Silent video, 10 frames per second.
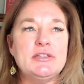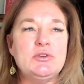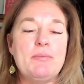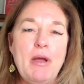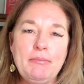And
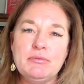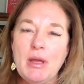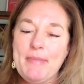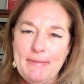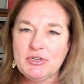so a
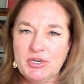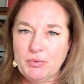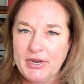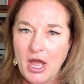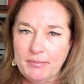
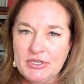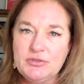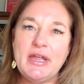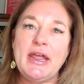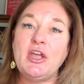membership would help me
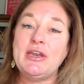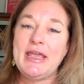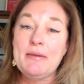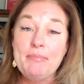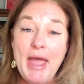do that. I
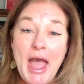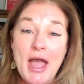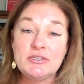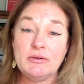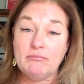could
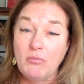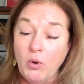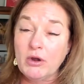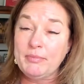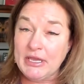impact
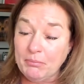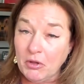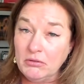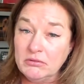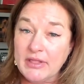more
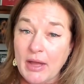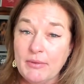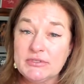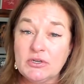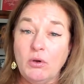people. That
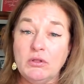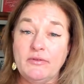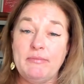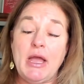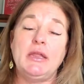was a goal
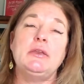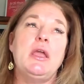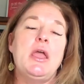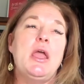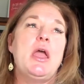of mine.
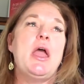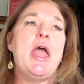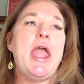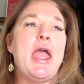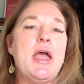
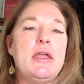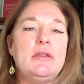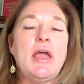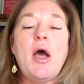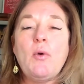
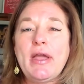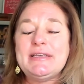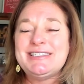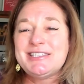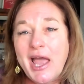And how I
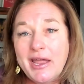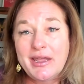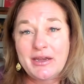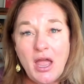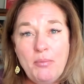set
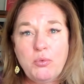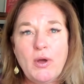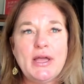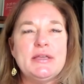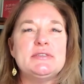it up
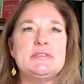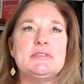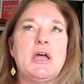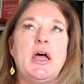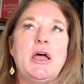
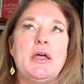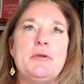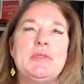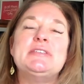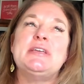was,
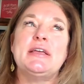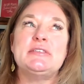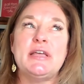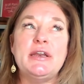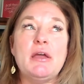I
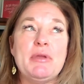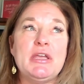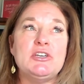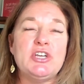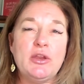set it up
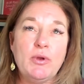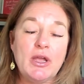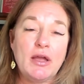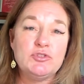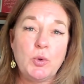in
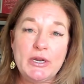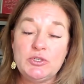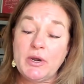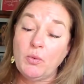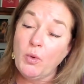January of
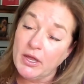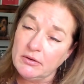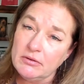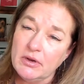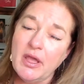
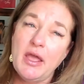2021.